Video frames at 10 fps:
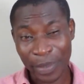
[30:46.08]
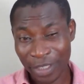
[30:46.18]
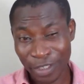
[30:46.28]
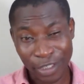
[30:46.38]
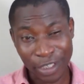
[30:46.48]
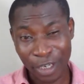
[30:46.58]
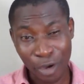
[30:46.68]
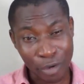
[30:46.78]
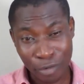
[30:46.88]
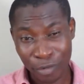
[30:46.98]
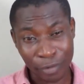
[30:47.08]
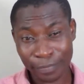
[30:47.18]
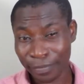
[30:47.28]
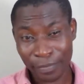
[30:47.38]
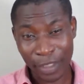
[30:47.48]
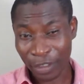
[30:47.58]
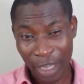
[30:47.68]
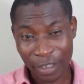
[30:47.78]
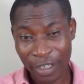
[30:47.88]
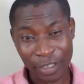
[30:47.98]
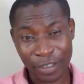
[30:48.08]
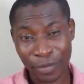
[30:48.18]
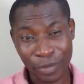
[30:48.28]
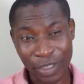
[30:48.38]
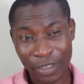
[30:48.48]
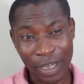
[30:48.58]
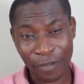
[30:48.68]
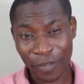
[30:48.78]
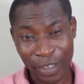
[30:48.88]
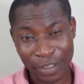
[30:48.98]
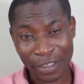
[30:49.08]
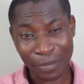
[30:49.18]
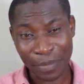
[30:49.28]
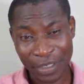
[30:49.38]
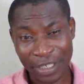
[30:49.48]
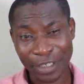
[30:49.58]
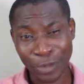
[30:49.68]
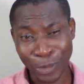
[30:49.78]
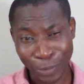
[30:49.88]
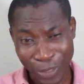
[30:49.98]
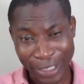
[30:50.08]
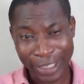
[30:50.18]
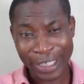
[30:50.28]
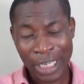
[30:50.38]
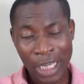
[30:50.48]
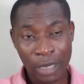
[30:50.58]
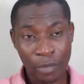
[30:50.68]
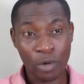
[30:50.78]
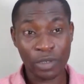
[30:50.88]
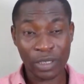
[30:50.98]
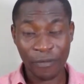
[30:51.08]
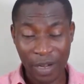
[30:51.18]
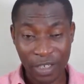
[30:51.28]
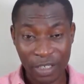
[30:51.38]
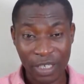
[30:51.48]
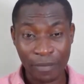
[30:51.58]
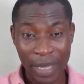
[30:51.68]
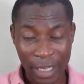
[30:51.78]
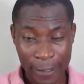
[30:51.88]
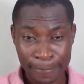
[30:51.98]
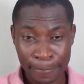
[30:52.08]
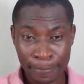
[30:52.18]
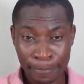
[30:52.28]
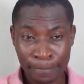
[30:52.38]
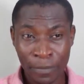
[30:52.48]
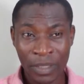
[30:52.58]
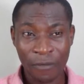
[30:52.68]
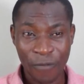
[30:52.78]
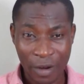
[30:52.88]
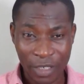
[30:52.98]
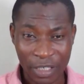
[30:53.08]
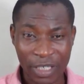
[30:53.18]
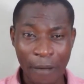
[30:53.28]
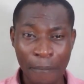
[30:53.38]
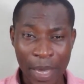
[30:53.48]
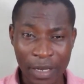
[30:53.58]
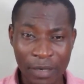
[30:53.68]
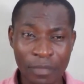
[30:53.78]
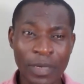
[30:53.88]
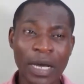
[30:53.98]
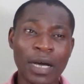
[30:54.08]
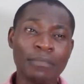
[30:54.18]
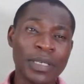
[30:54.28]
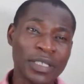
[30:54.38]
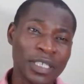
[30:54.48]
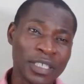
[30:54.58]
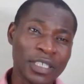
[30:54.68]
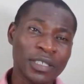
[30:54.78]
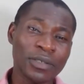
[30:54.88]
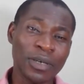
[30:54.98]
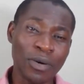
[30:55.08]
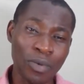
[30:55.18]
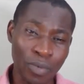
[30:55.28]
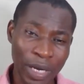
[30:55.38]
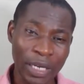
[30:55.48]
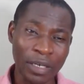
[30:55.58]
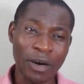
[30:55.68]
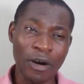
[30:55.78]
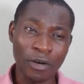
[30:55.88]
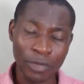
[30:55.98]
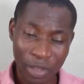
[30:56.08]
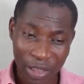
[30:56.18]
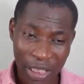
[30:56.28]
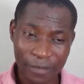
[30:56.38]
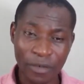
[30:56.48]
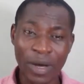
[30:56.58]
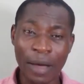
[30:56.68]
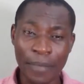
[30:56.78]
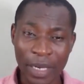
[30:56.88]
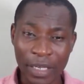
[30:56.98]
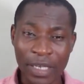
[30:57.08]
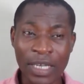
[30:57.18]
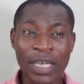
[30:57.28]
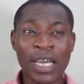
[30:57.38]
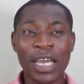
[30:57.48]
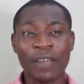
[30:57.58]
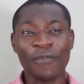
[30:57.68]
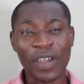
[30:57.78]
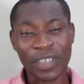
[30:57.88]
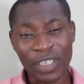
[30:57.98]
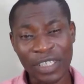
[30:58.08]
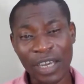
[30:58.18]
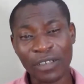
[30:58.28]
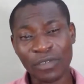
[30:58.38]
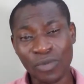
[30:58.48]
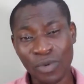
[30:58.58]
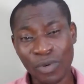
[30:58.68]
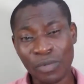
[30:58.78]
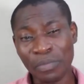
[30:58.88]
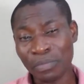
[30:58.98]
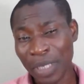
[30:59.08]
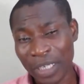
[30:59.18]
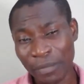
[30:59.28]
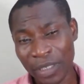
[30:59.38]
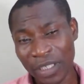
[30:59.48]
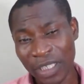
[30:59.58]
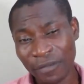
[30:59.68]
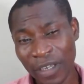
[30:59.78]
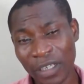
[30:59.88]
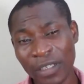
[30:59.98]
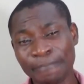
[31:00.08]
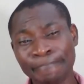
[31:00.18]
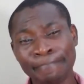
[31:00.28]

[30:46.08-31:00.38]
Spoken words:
percentages are not good. In 10 years, you still have less than 10% doing well, because the factors are many. The factors that make businesses win or successful are many. The factors that will make the business fail